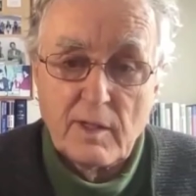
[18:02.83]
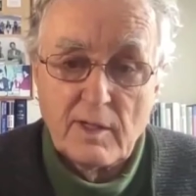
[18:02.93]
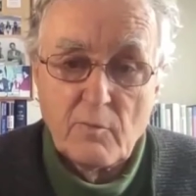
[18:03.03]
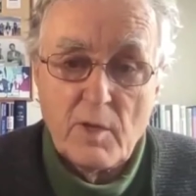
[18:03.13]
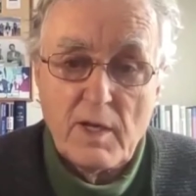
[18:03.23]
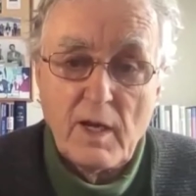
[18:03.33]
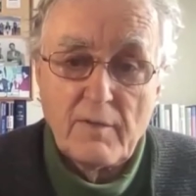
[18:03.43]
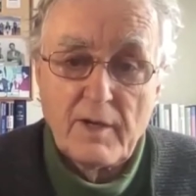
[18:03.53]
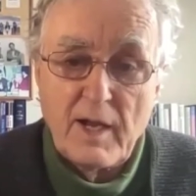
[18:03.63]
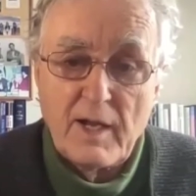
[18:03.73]
and we are
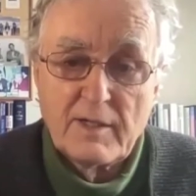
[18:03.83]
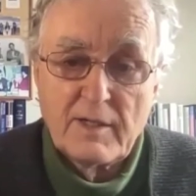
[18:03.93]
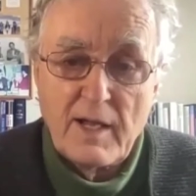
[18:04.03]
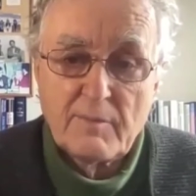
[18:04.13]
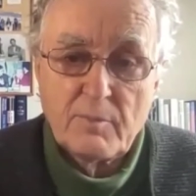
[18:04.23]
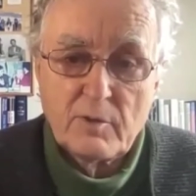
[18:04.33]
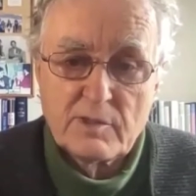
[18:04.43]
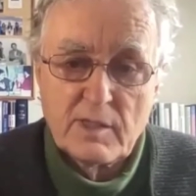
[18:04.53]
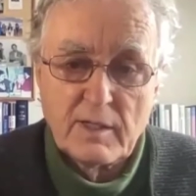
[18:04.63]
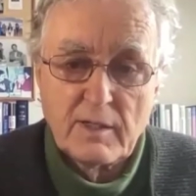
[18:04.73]
the
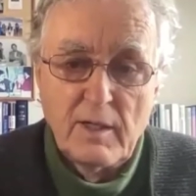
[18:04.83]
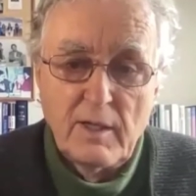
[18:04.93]
99%.